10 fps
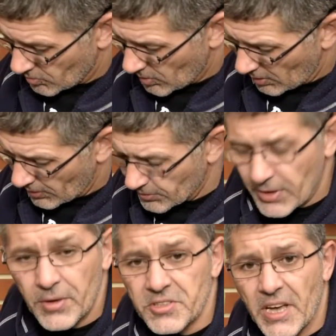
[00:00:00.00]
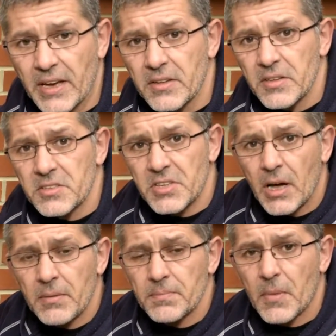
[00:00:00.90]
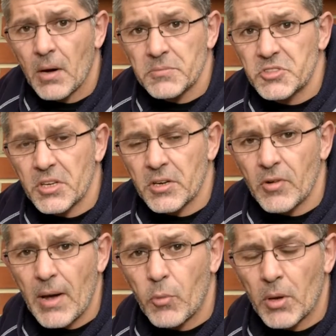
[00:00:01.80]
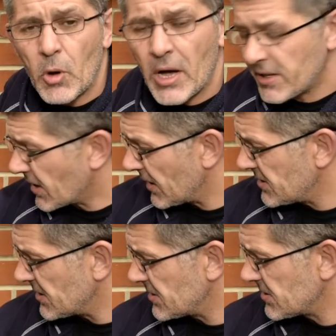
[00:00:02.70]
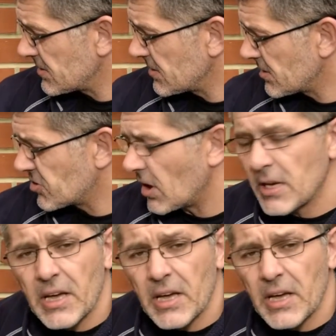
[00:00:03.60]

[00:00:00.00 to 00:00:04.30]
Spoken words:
What we'll do in a second is I'm just going to grab one of my other cases, trolley